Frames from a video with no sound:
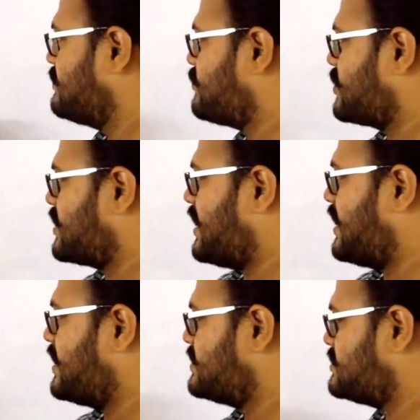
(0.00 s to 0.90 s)
For
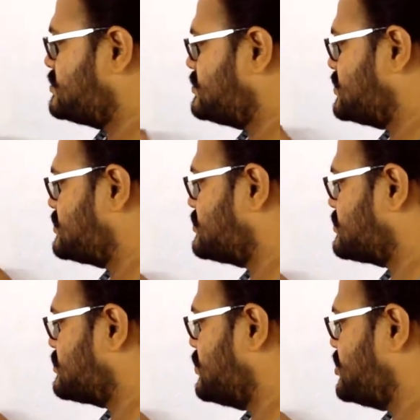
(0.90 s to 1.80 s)
R2, it's
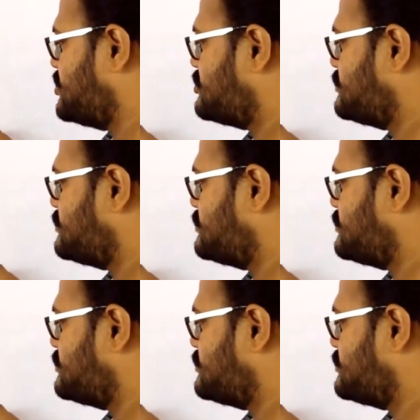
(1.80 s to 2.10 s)
going to